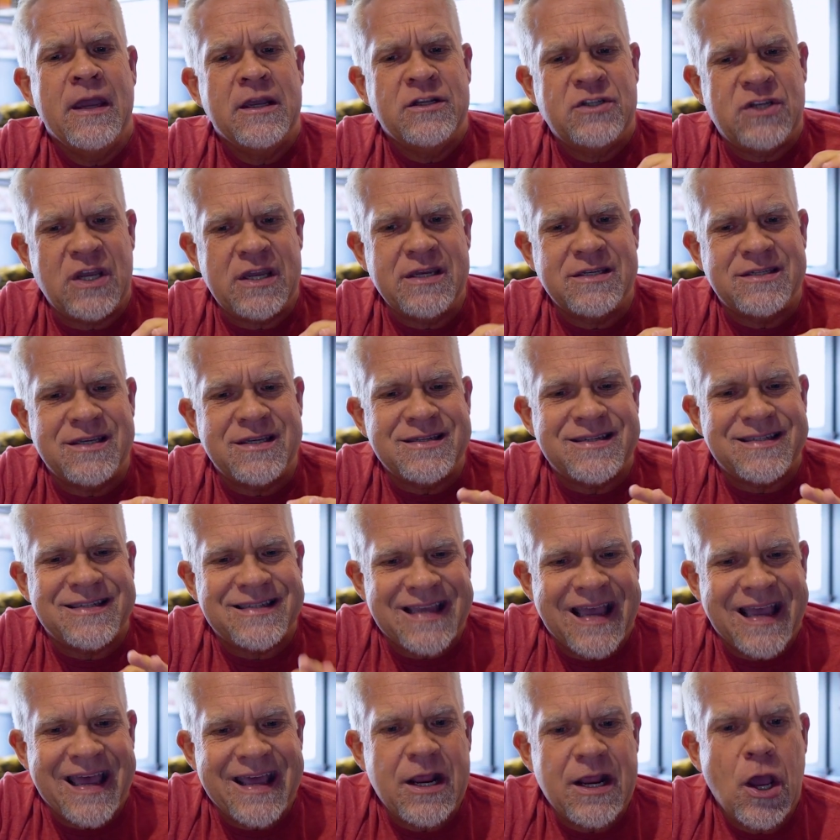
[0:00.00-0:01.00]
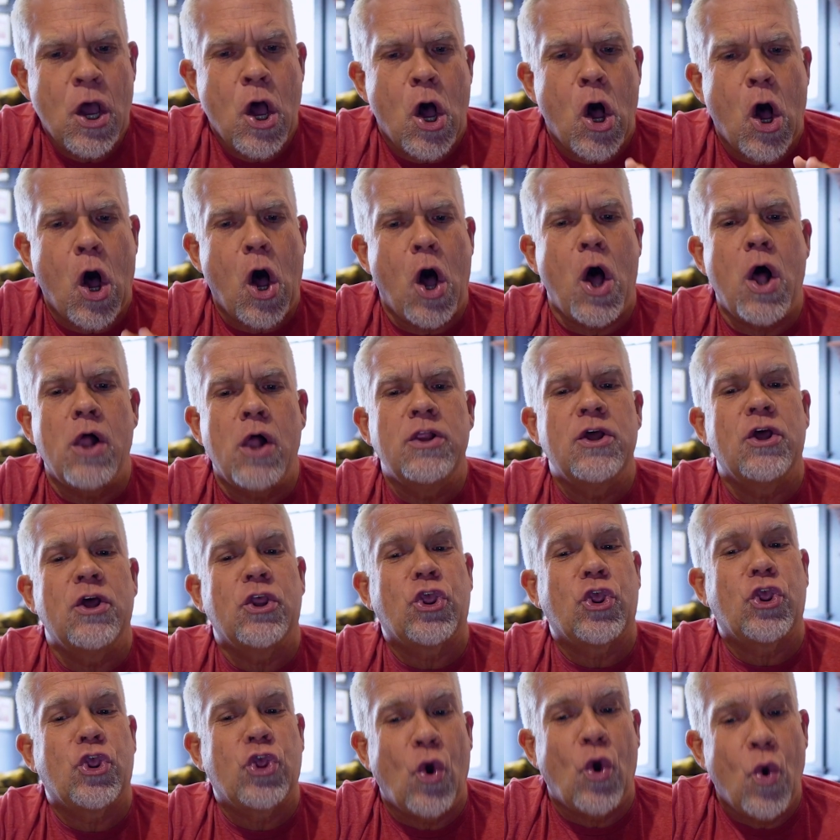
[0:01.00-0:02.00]
Jesus said, all
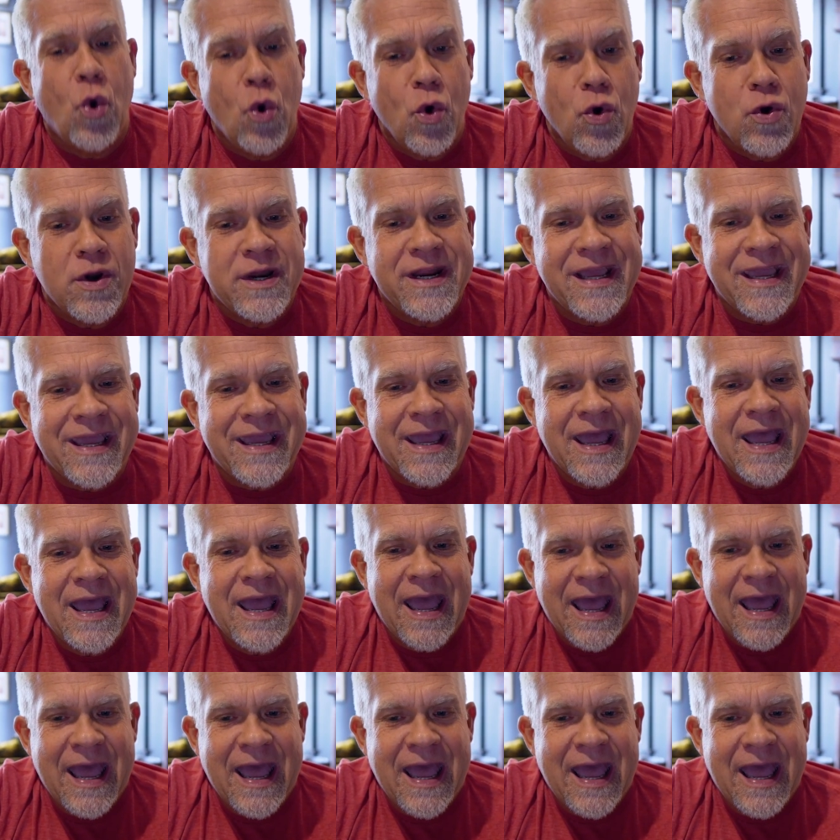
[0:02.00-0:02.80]
authority